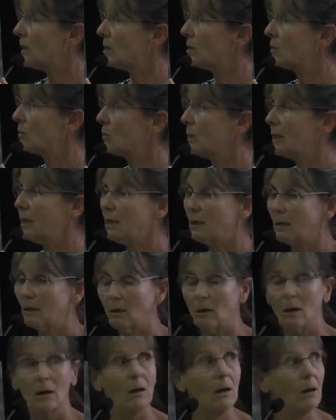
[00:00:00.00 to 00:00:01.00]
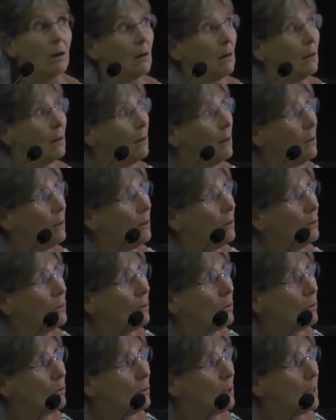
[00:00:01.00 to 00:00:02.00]
way. You
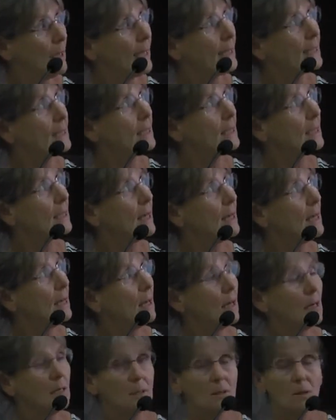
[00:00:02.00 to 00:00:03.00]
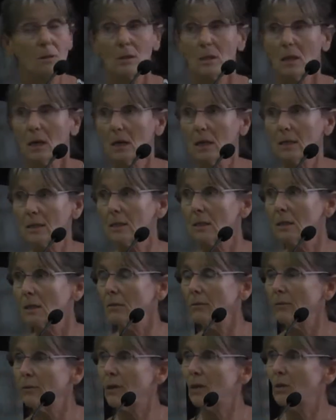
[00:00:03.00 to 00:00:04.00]
collect and analyze your data,
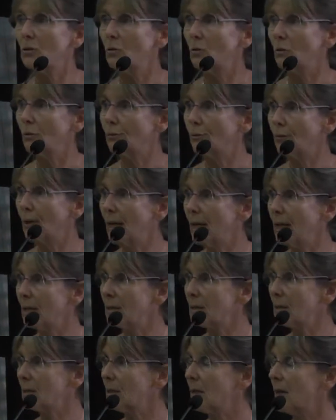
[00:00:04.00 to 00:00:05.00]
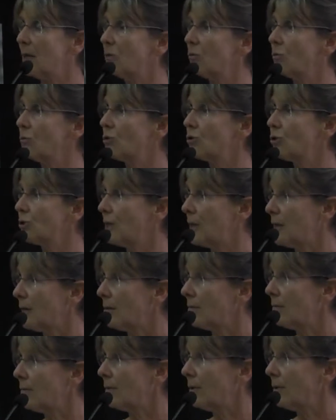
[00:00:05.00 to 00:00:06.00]
then you reflect and you share,
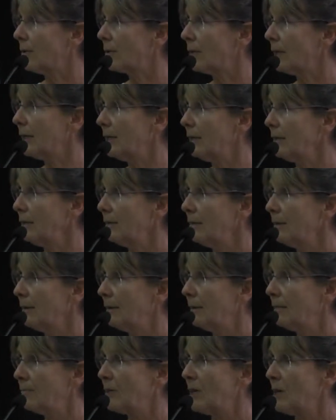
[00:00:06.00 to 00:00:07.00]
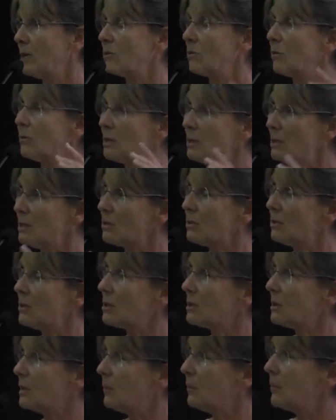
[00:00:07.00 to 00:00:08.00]
okay? So this is the
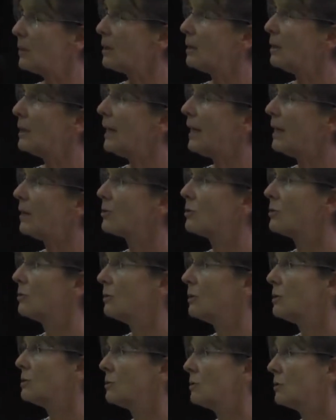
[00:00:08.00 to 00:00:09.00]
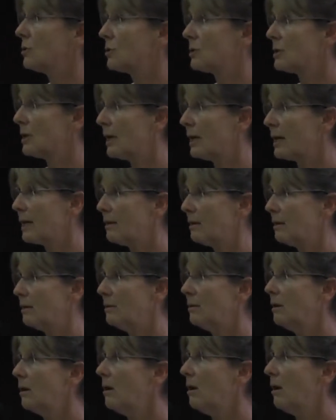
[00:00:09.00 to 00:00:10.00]
typical action research cycle
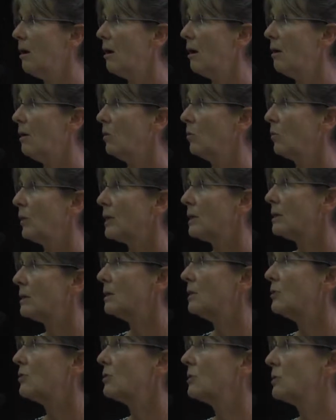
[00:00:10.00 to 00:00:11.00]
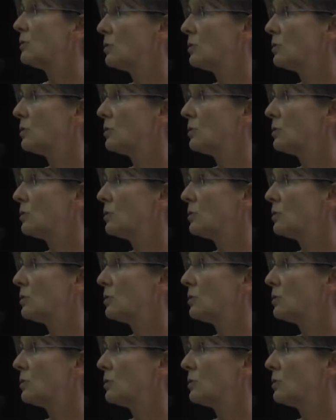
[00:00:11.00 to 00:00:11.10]
when teachers do